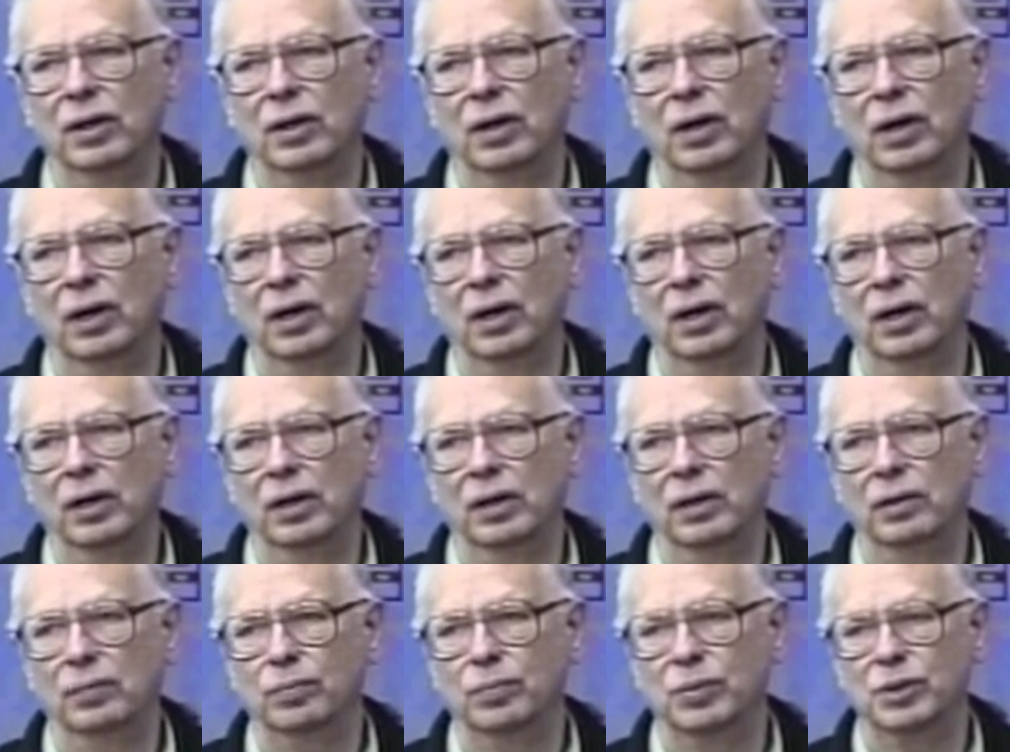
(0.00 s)
uh,
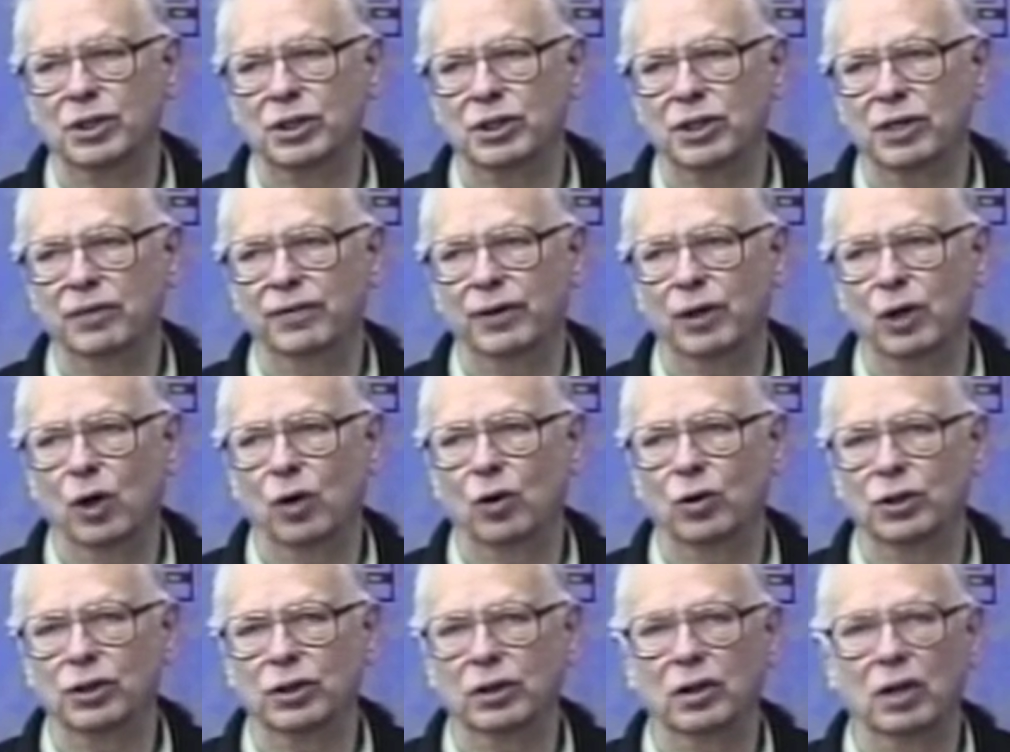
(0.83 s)
Pacific
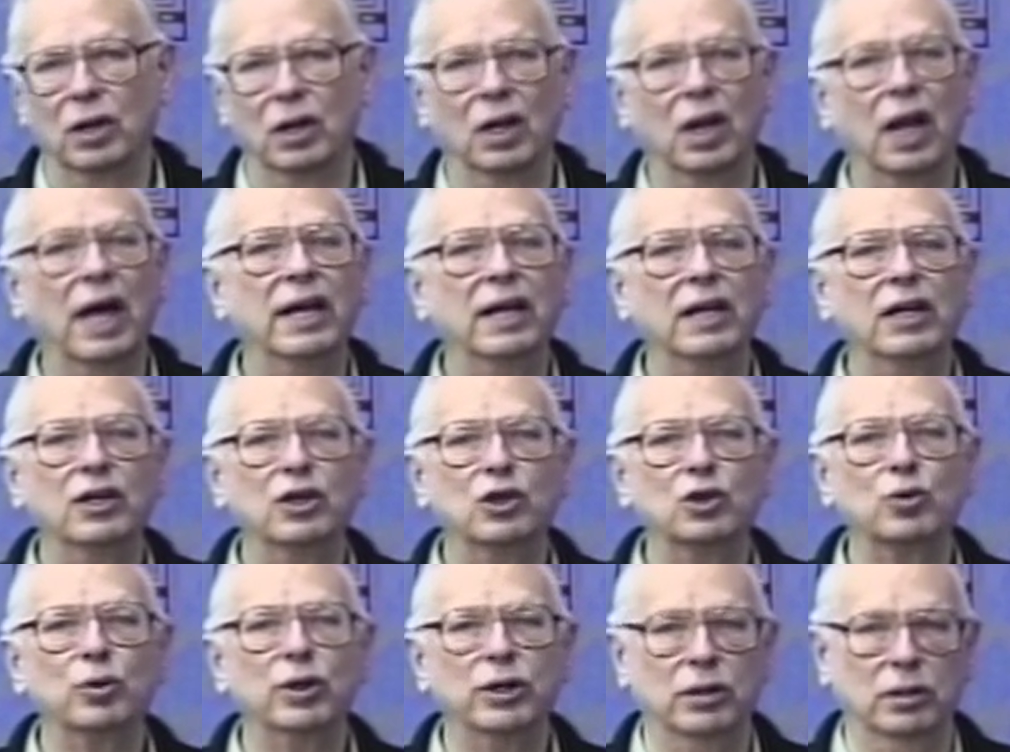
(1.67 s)
Ocean, lightly
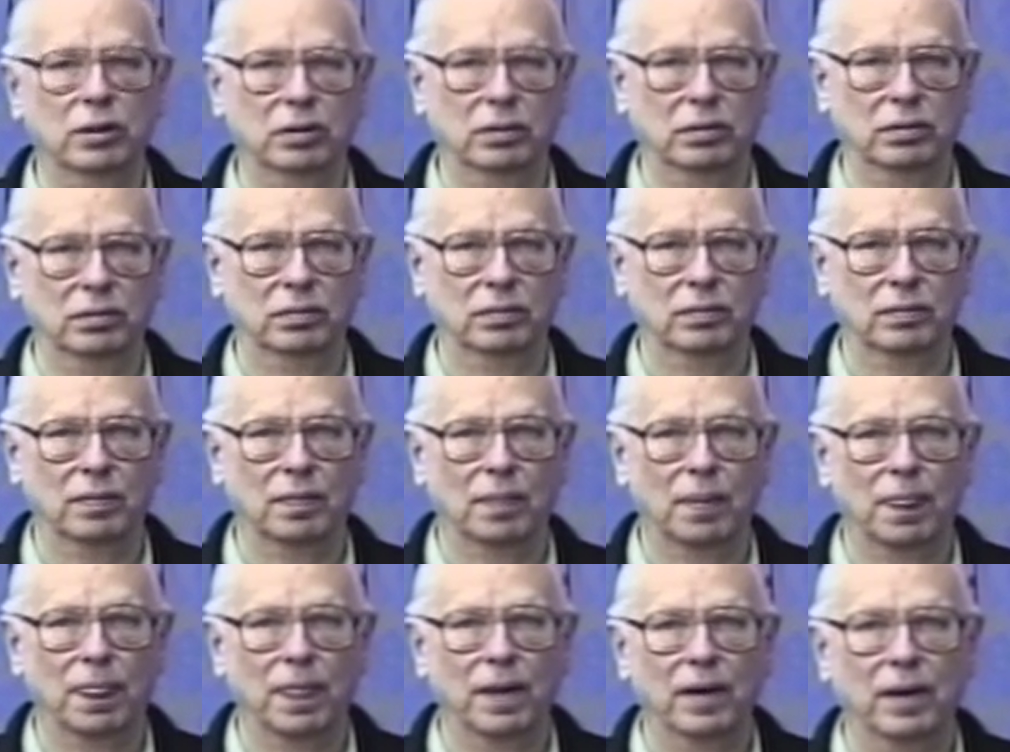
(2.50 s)
treated,
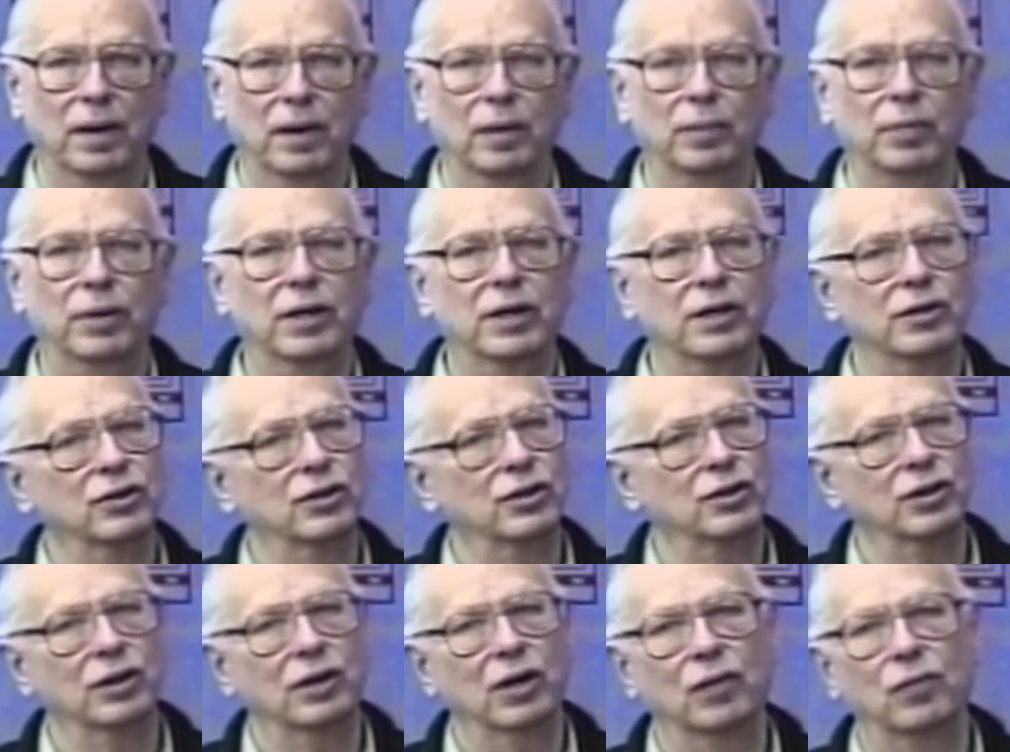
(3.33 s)
because
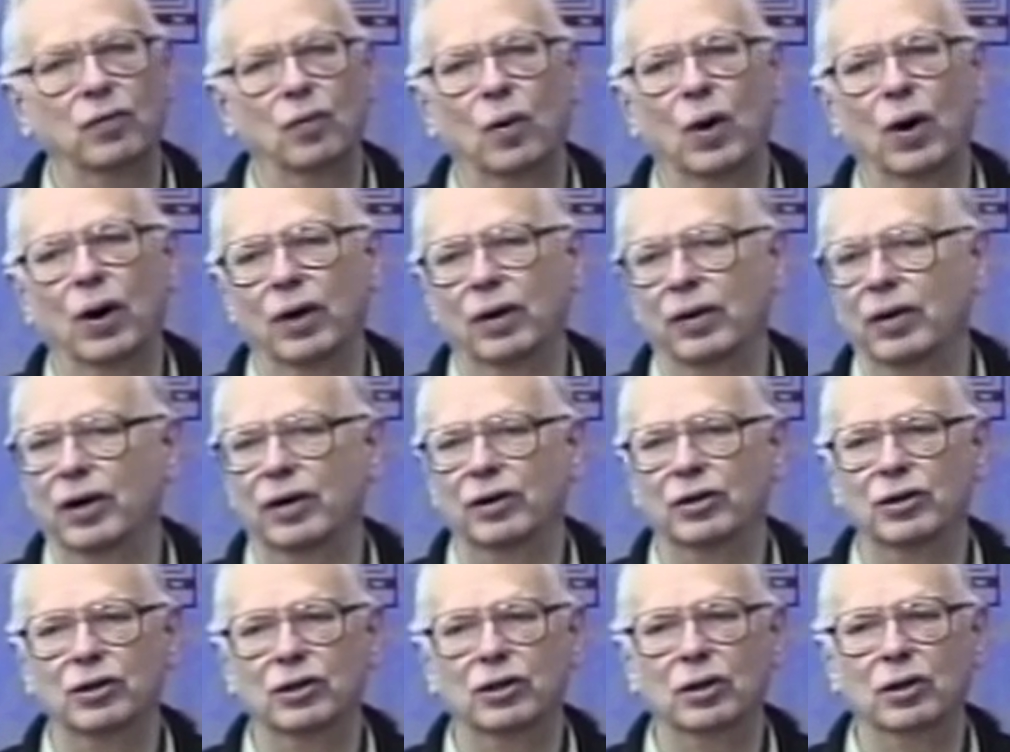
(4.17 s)
there's enough water
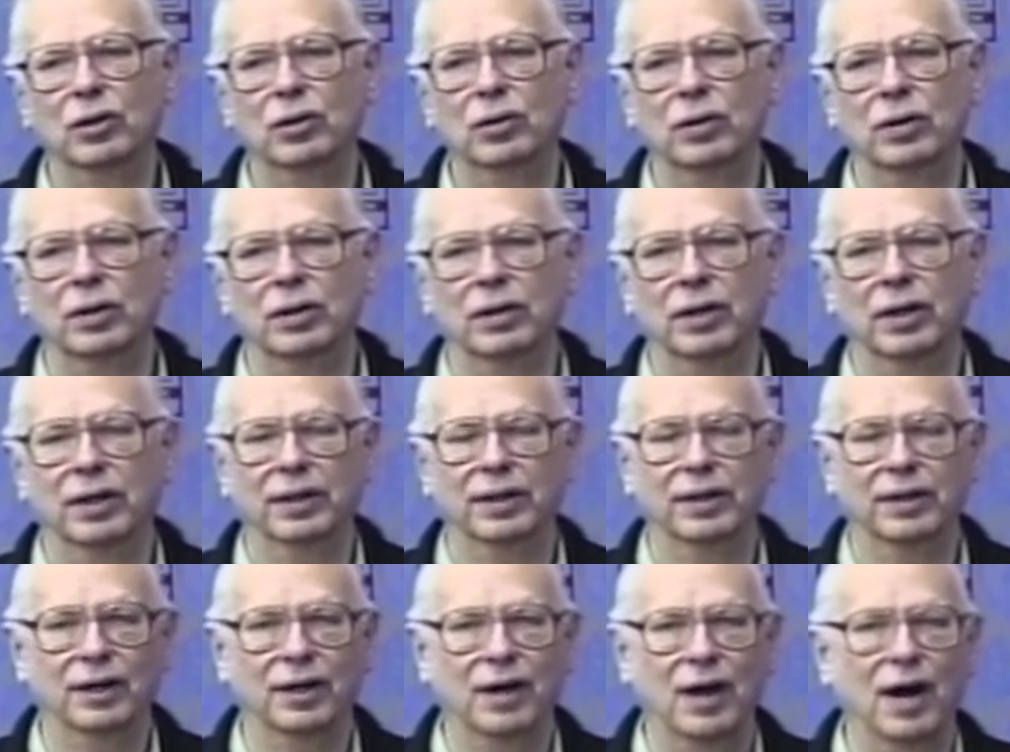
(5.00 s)
there to dilute it,
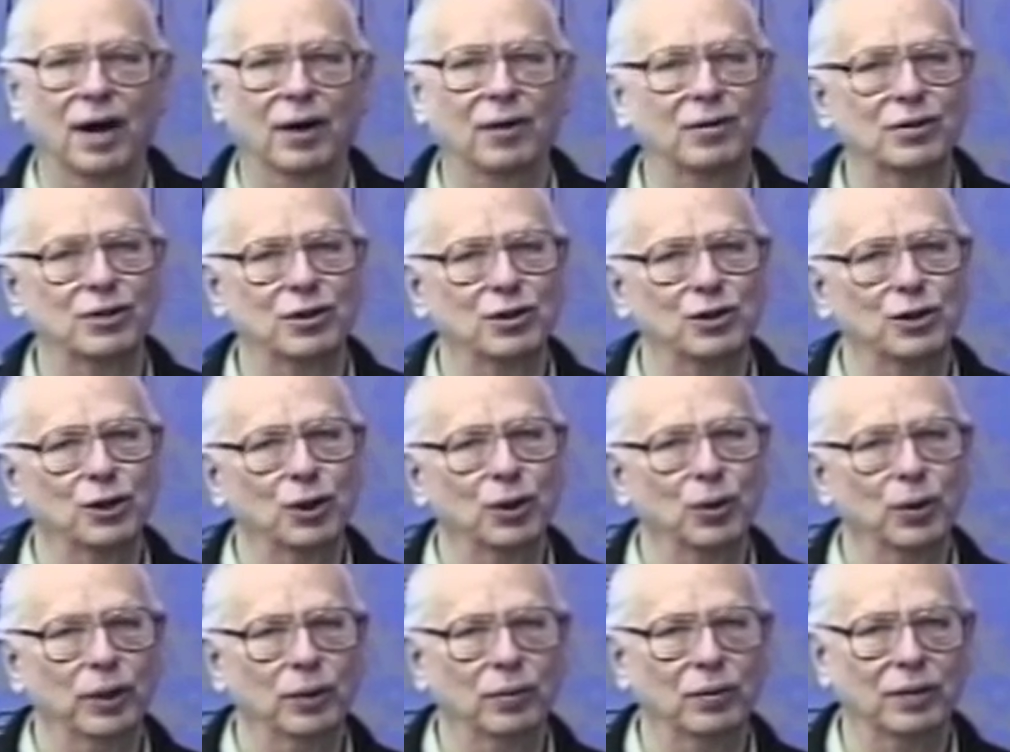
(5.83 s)
and the Congress has
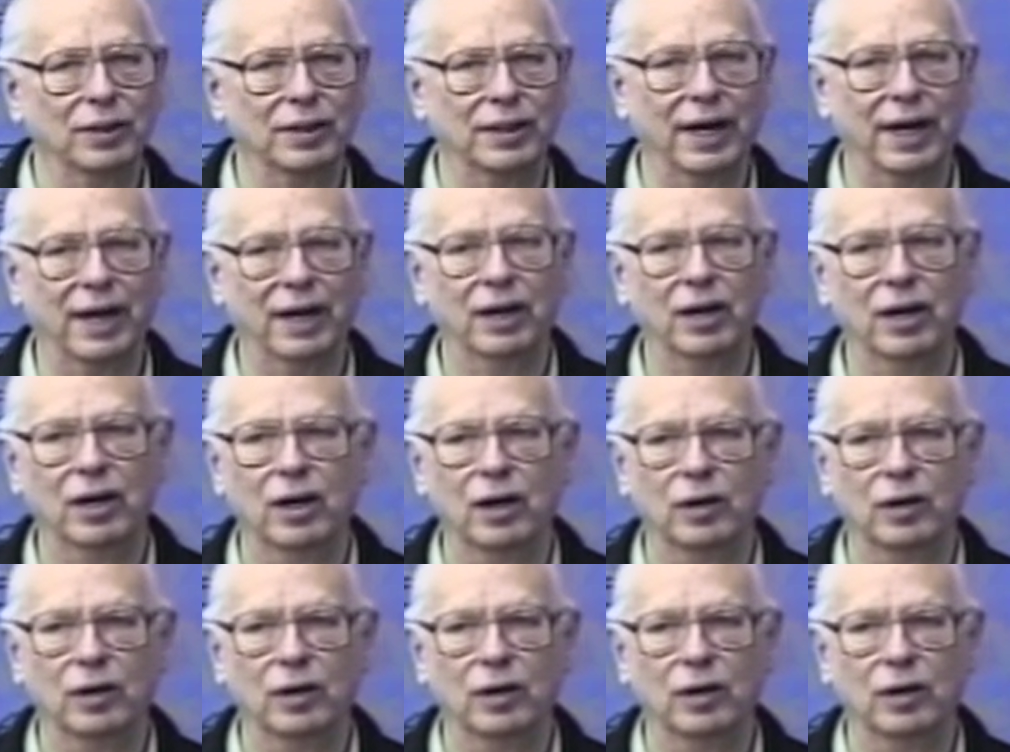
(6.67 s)
agreed with that.